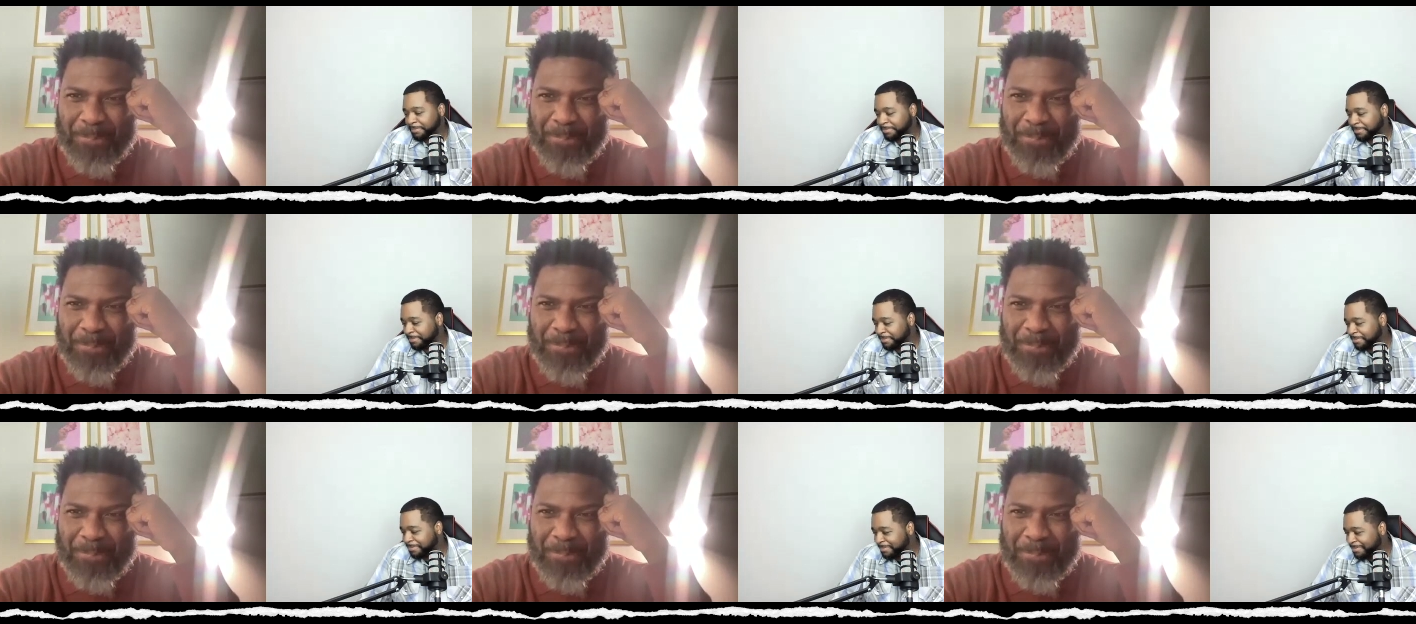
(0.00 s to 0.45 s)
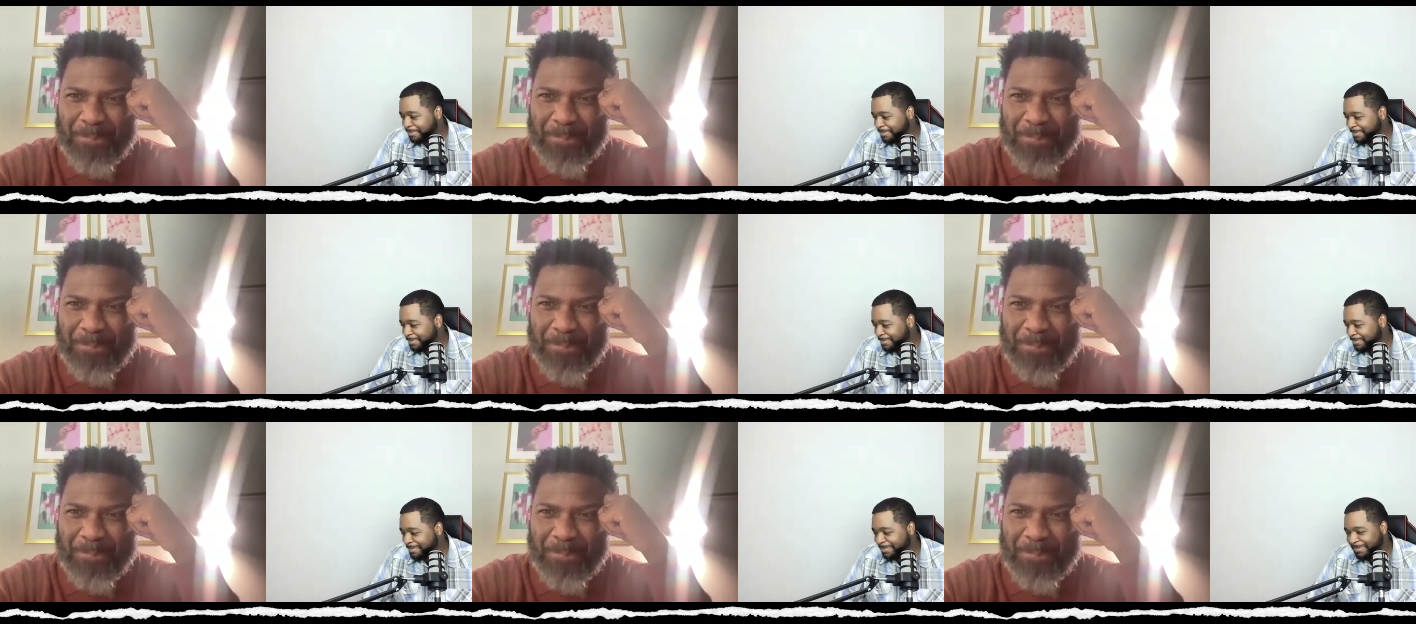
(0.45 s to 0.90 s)

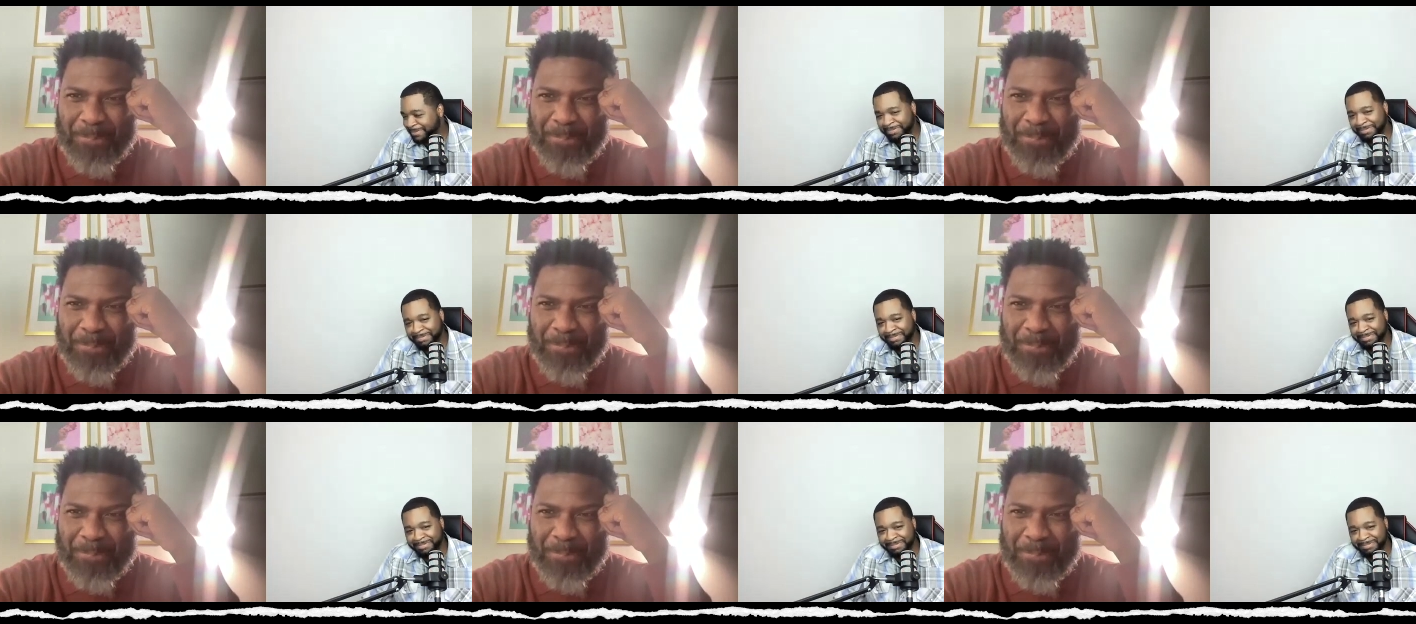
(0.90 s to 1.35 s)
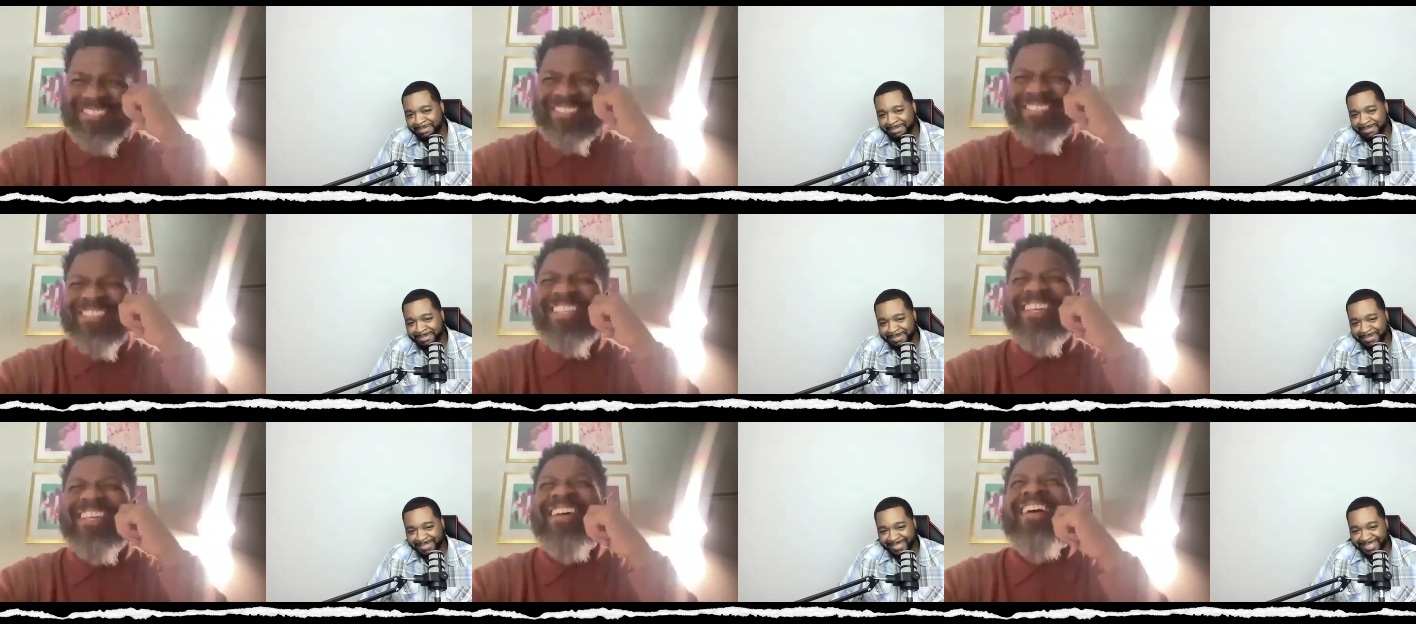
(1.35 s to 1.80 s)

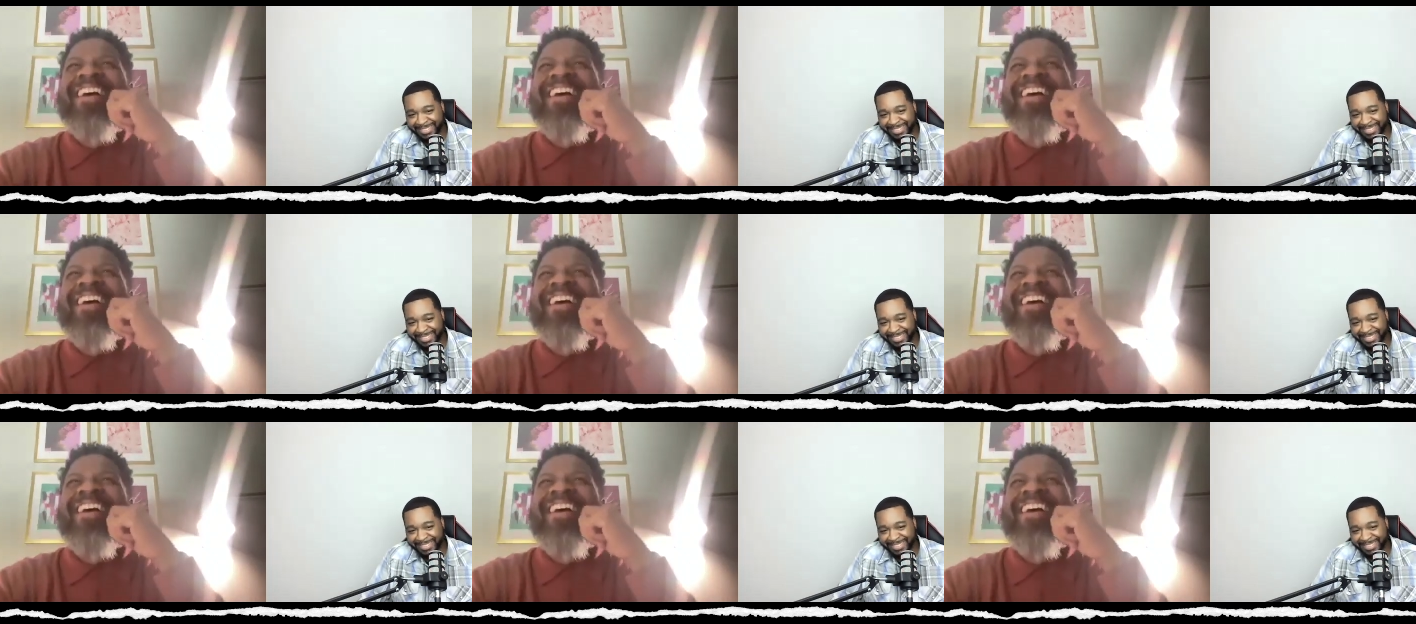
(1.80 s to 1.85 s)
[no speech]